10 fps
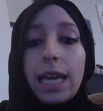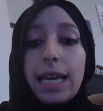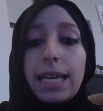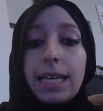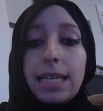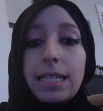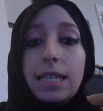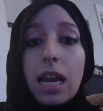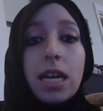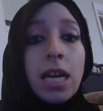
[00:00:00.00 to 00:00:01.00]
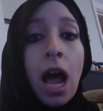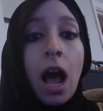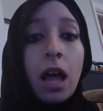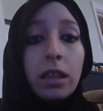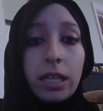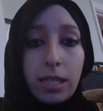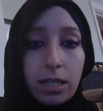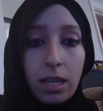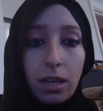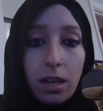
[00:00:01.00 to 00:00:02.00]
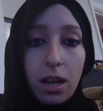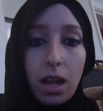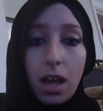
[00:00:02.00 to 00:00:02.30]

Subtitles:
is not listed.